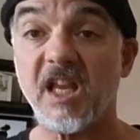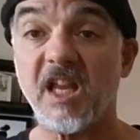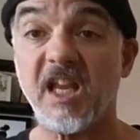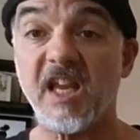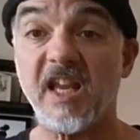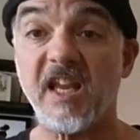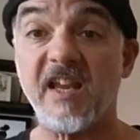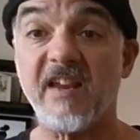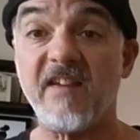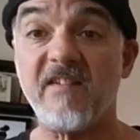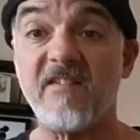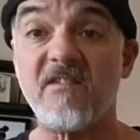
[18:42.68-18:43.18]

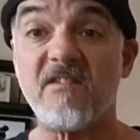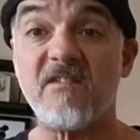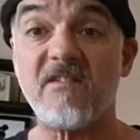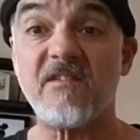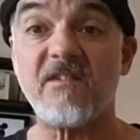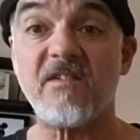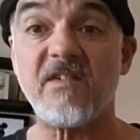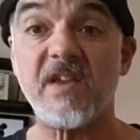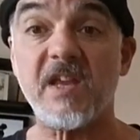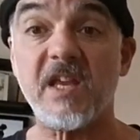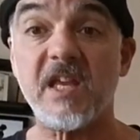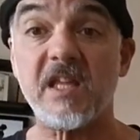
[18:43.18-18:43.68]

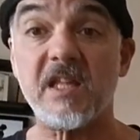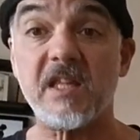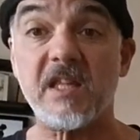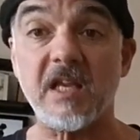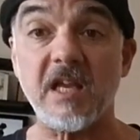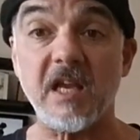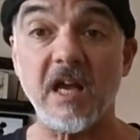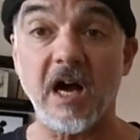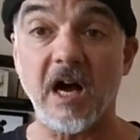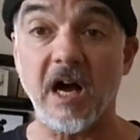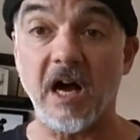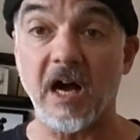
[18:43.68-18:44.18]

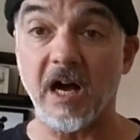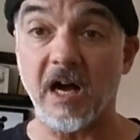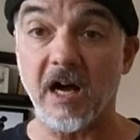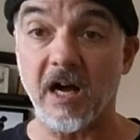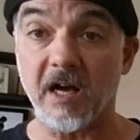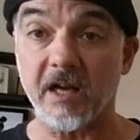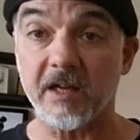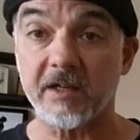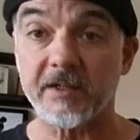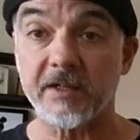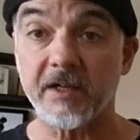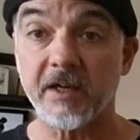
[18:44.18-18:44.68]

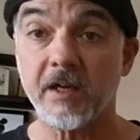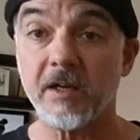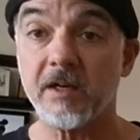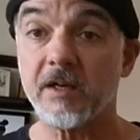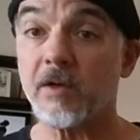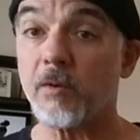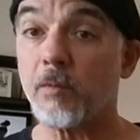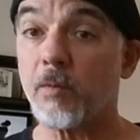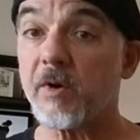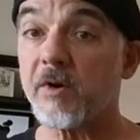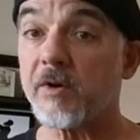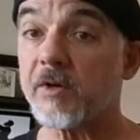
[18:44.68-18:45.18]
Iŋvidiar.
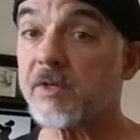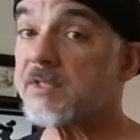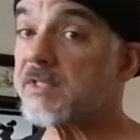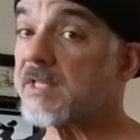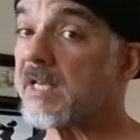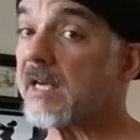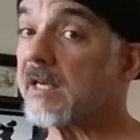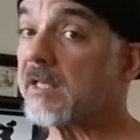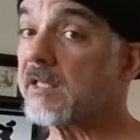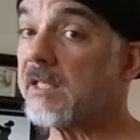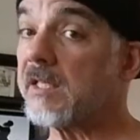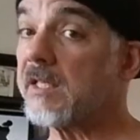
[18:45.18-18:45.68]
Now where
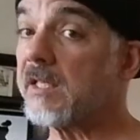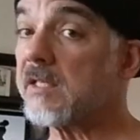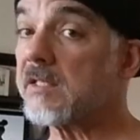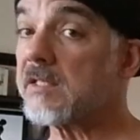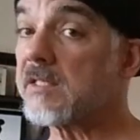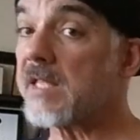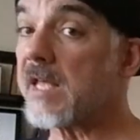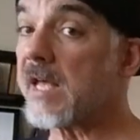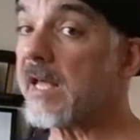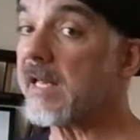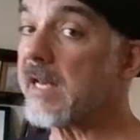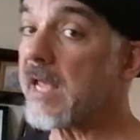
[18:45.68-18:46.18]
exactly
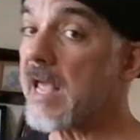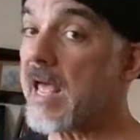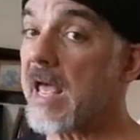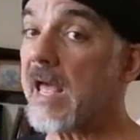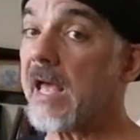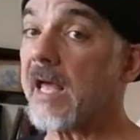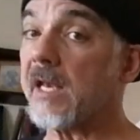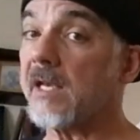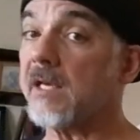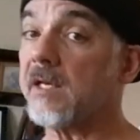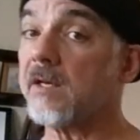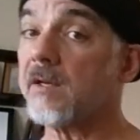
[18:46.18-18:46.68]
is that
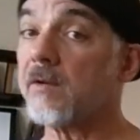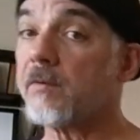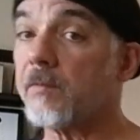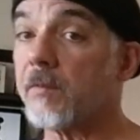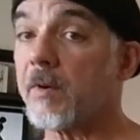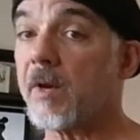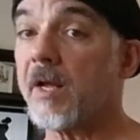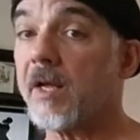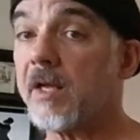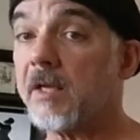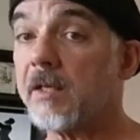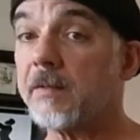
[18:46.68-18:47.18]
N,
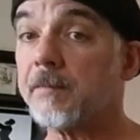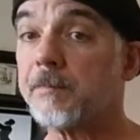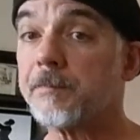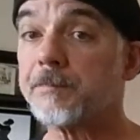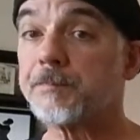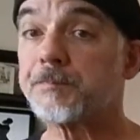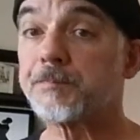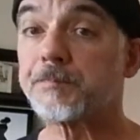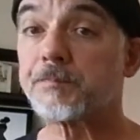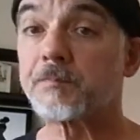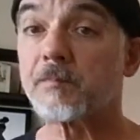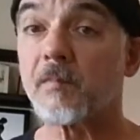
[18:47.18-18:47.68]
right?
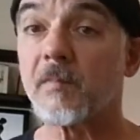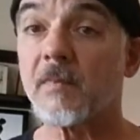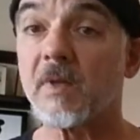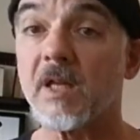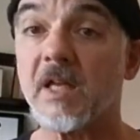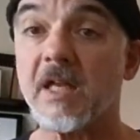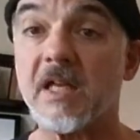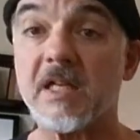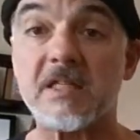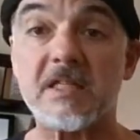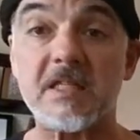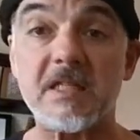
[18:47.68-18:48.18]

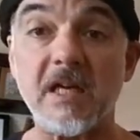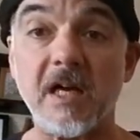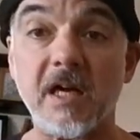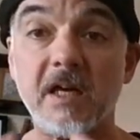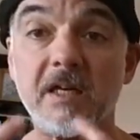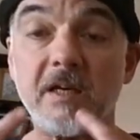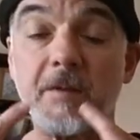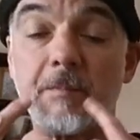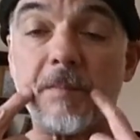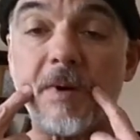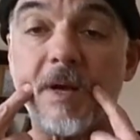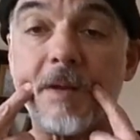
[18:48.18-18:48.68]
It's
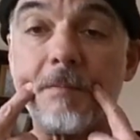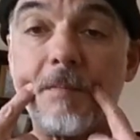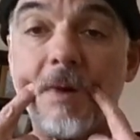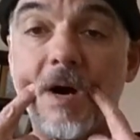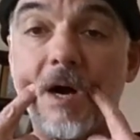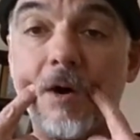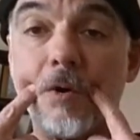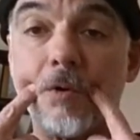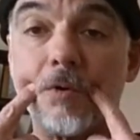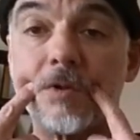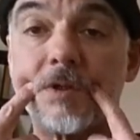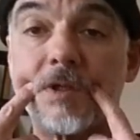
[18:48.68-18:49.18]
not in my
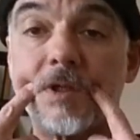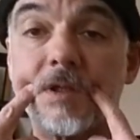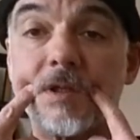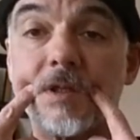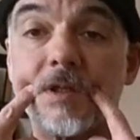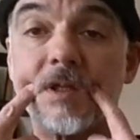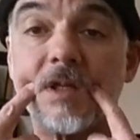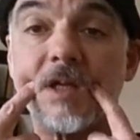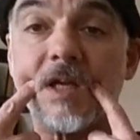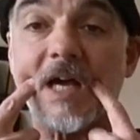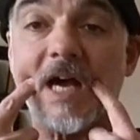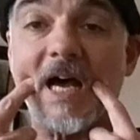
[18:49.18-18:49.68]
mouth.
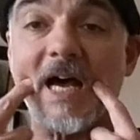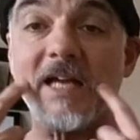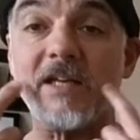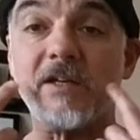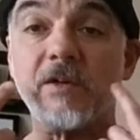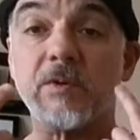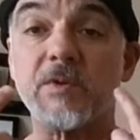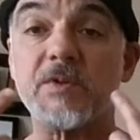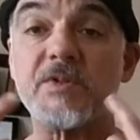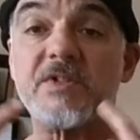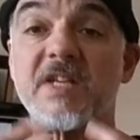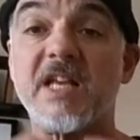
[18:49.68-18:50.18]
I
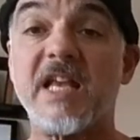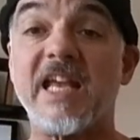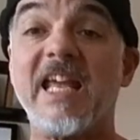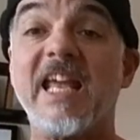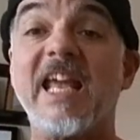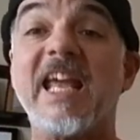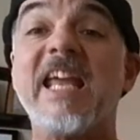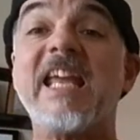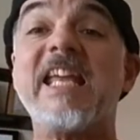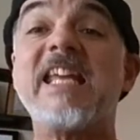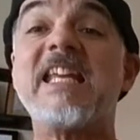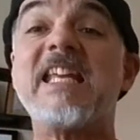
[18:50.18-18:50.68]
don't
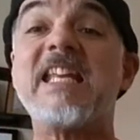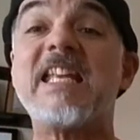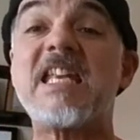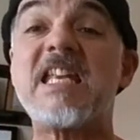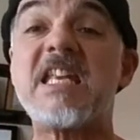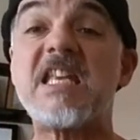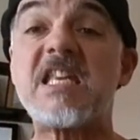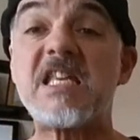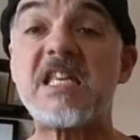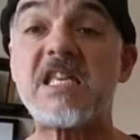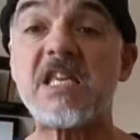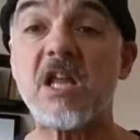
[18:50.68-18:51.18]
say
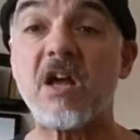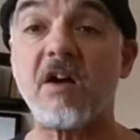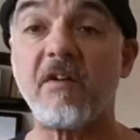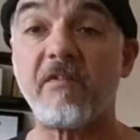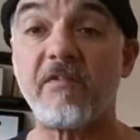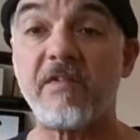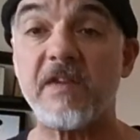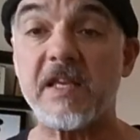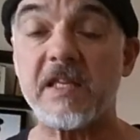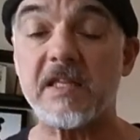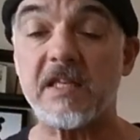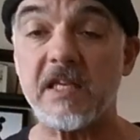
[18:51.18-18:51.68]

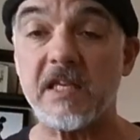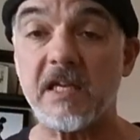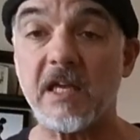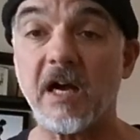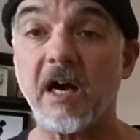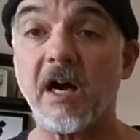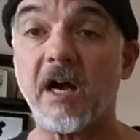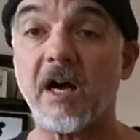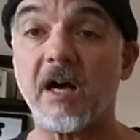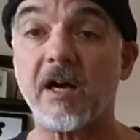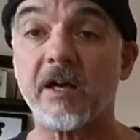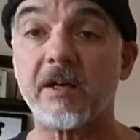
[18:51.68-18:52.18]

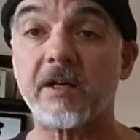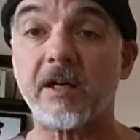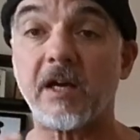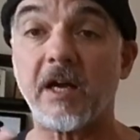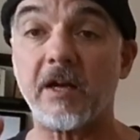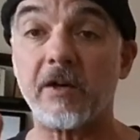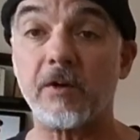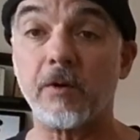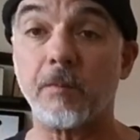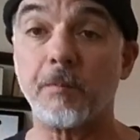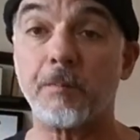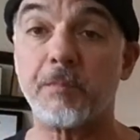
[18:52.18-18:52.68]
iŋvidiar.
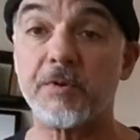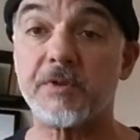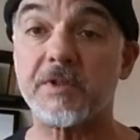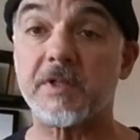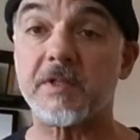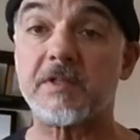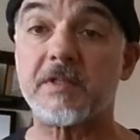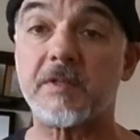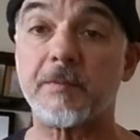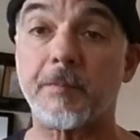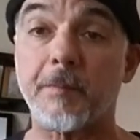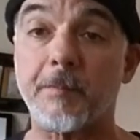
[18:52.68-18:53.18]
I don't put
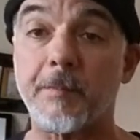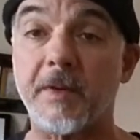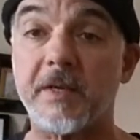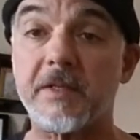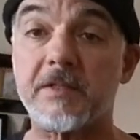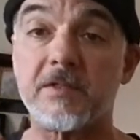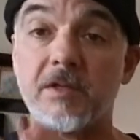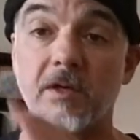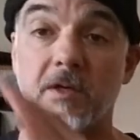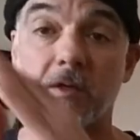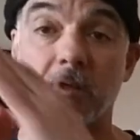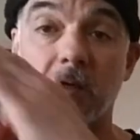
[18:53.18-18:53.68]
the tip of my
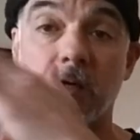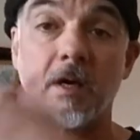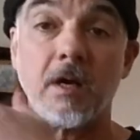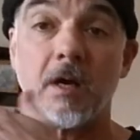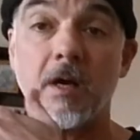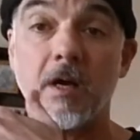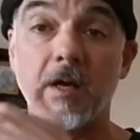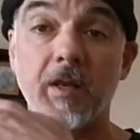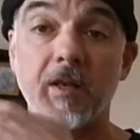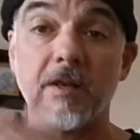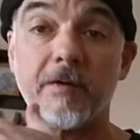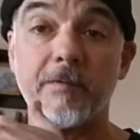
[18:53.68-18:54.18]
tongue
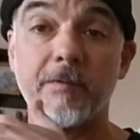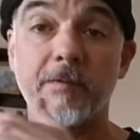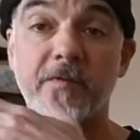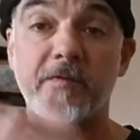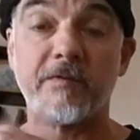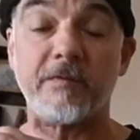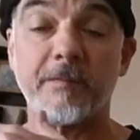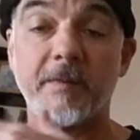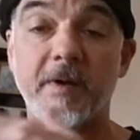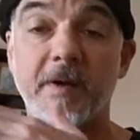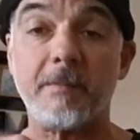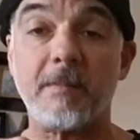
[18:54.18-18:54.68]
on the
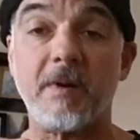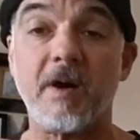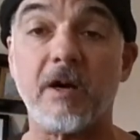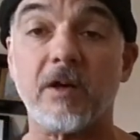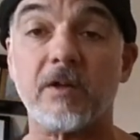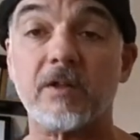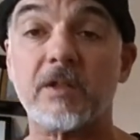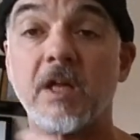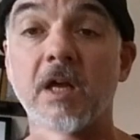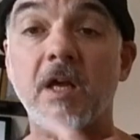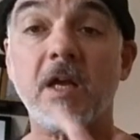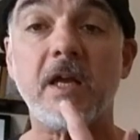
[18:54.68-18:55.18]
roof of my
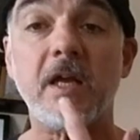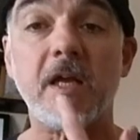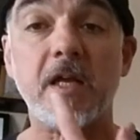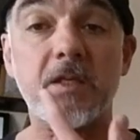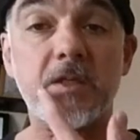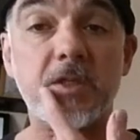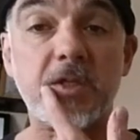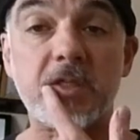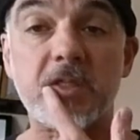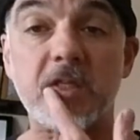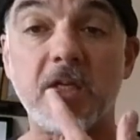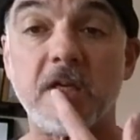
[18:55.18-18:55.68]
mouth.
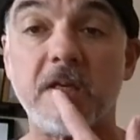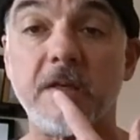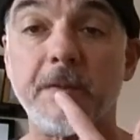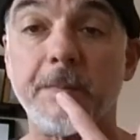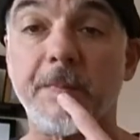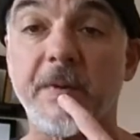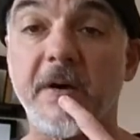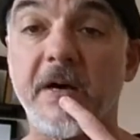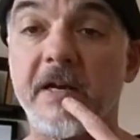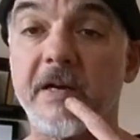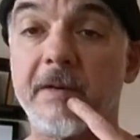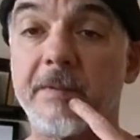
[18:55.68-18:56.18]
It's just on the
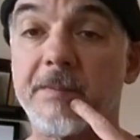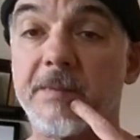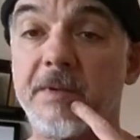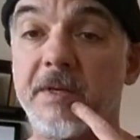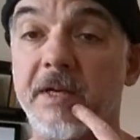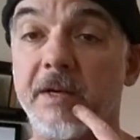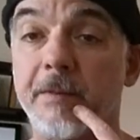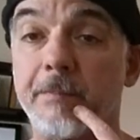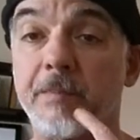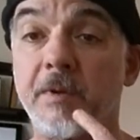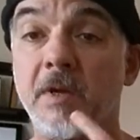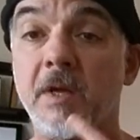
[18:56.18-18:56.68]
bottom
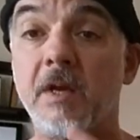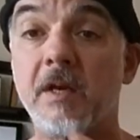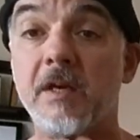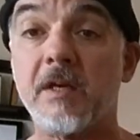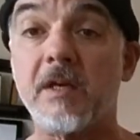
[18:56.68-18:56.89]
lip.